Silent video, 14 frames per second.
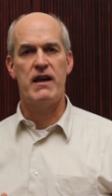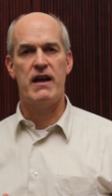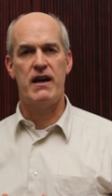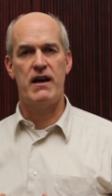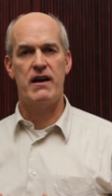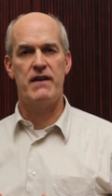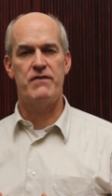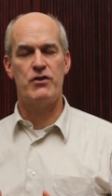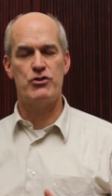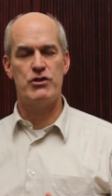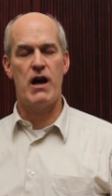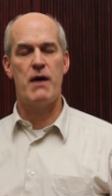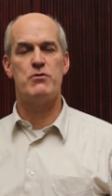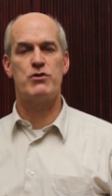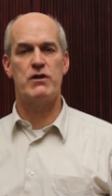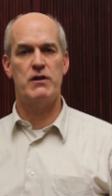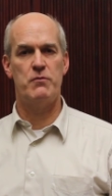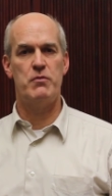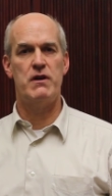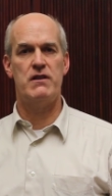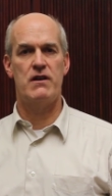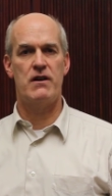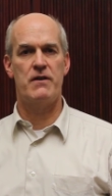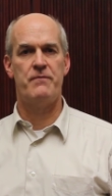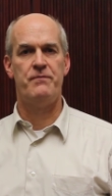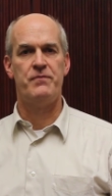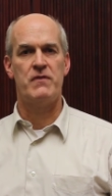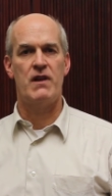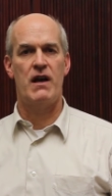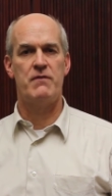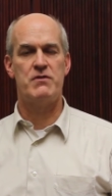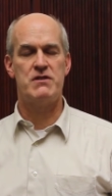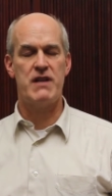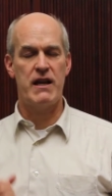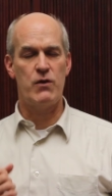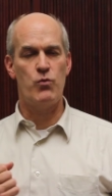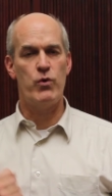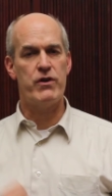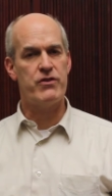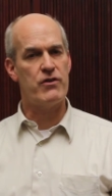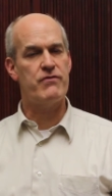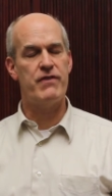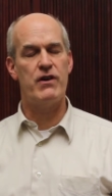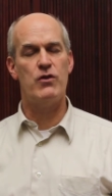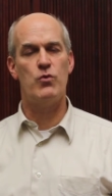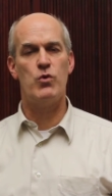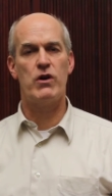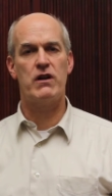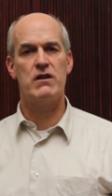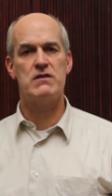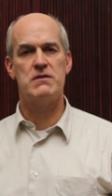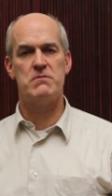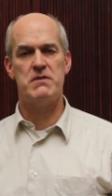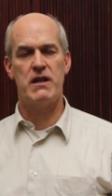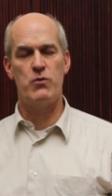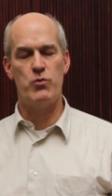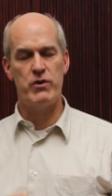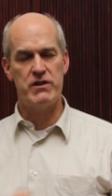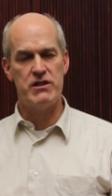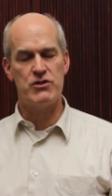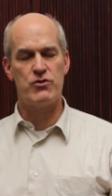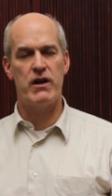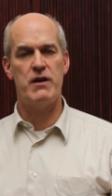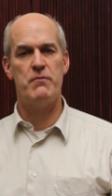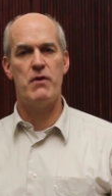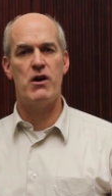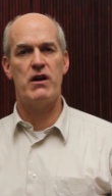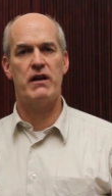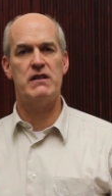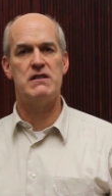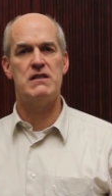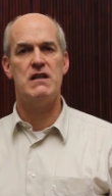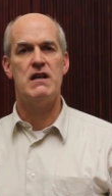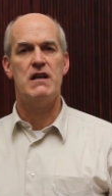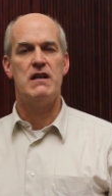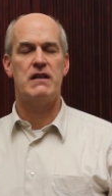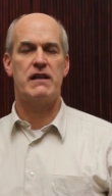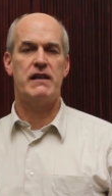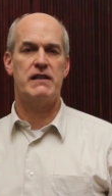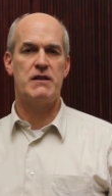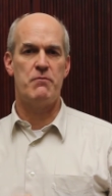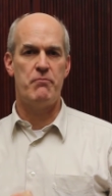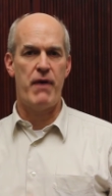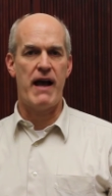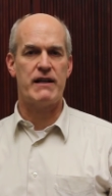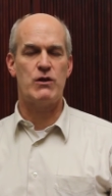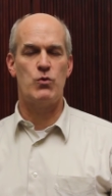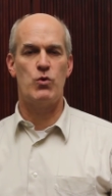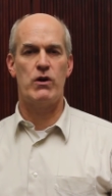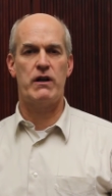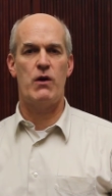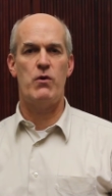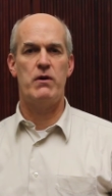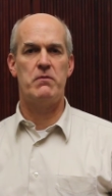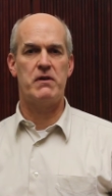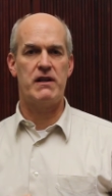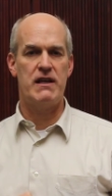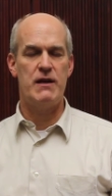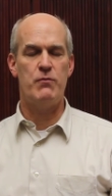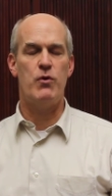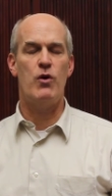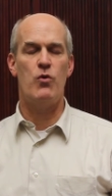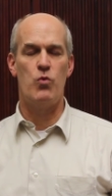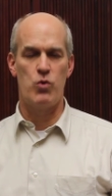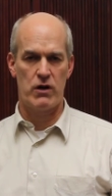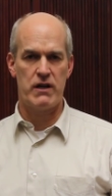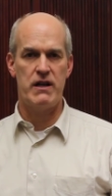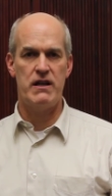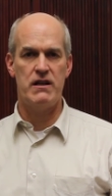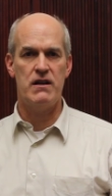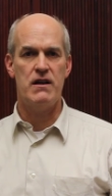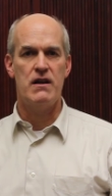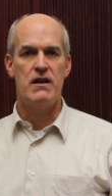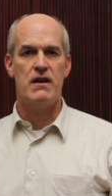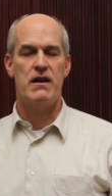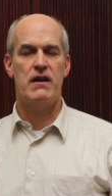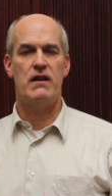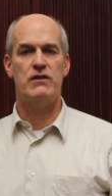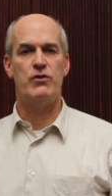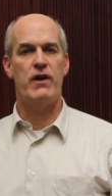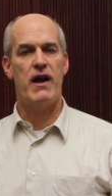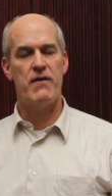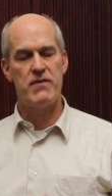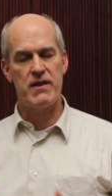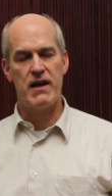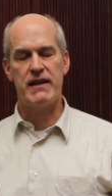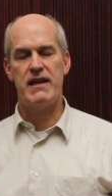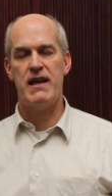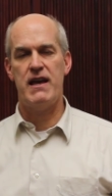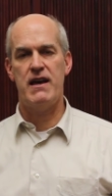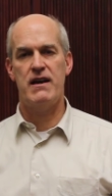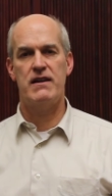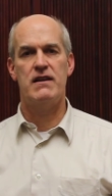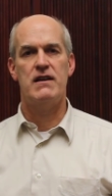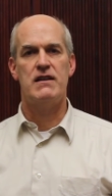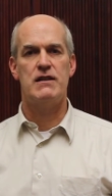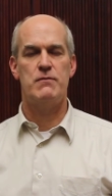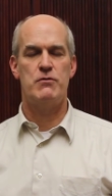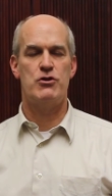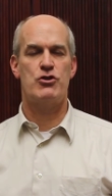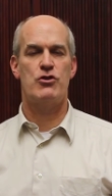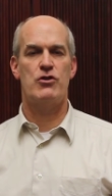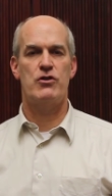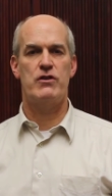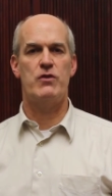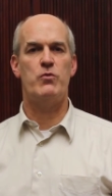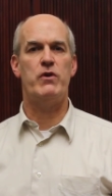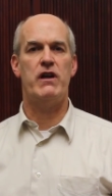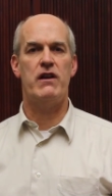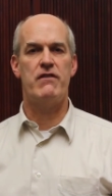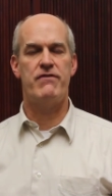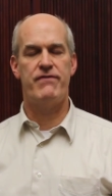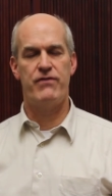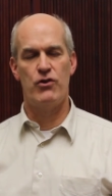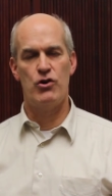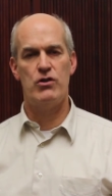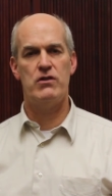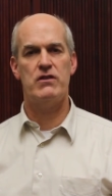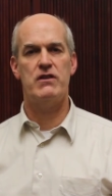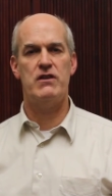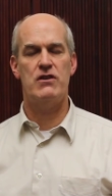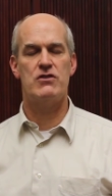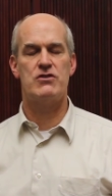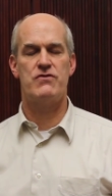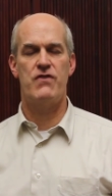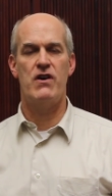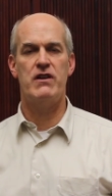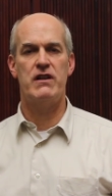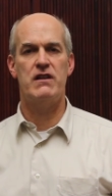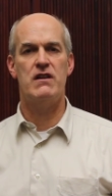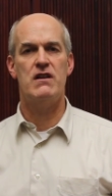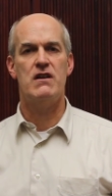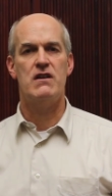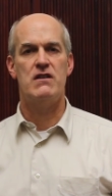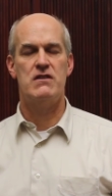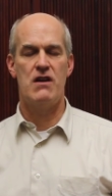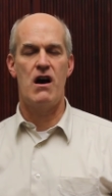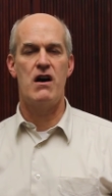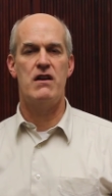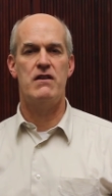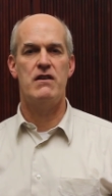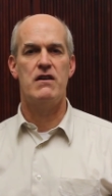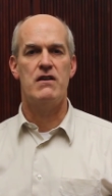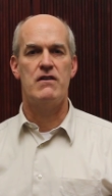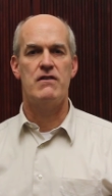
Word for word: to uh, if their job is going to be there. I'm standing with our federal workers. I'm standing with these great Americans. Get them back to work. I want them to keep working, and I'll do everything I can to be sure that we get a full year's funding done